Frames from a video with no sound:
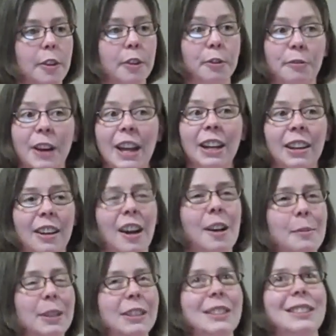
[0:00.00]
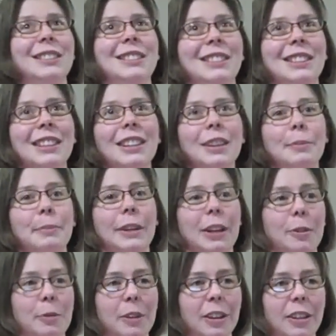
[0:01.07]
threaded comments is still it's, a
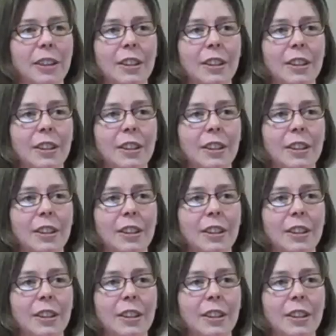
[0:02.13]
big one. It's